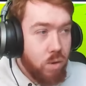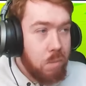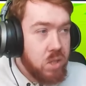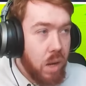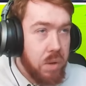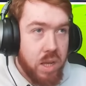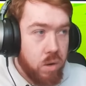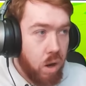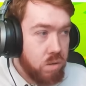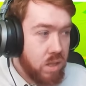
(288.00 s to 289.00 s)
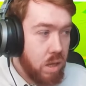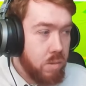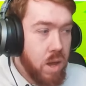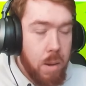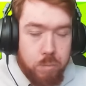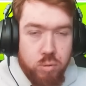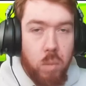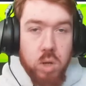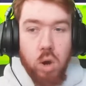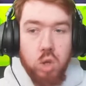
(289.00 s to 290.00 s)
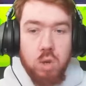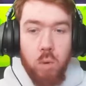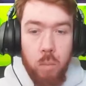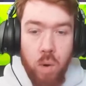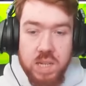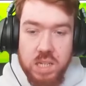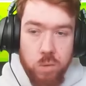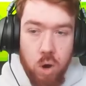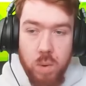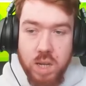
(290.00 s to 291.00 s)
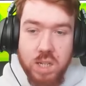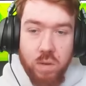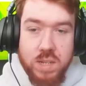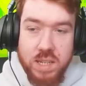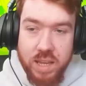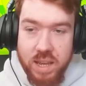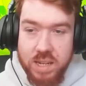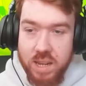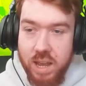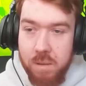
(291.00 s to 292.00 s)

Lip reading: Rupture, that would have killed the whole team. Probably gotten you more points as well, because obviously it is,